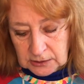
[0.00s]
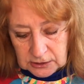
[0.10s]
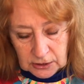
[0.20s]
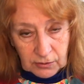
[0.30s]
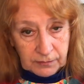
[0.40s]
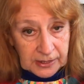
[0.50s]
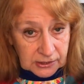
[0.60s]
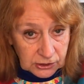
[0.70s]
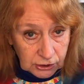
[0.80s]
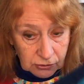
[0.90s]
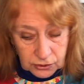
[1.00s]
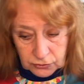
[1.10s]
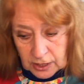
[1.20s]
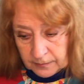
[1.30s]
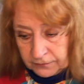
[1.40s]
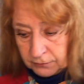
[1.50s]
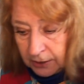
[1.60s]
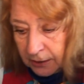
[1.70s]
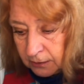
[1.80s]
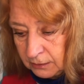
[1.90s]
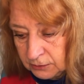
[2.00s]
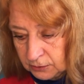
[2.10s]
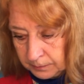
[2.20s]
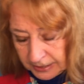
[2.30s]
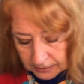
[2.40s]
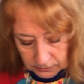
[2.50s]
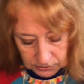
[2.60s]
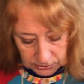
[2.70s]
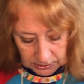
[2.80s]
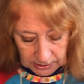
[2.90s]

So I've made a new strap for it, a new belt,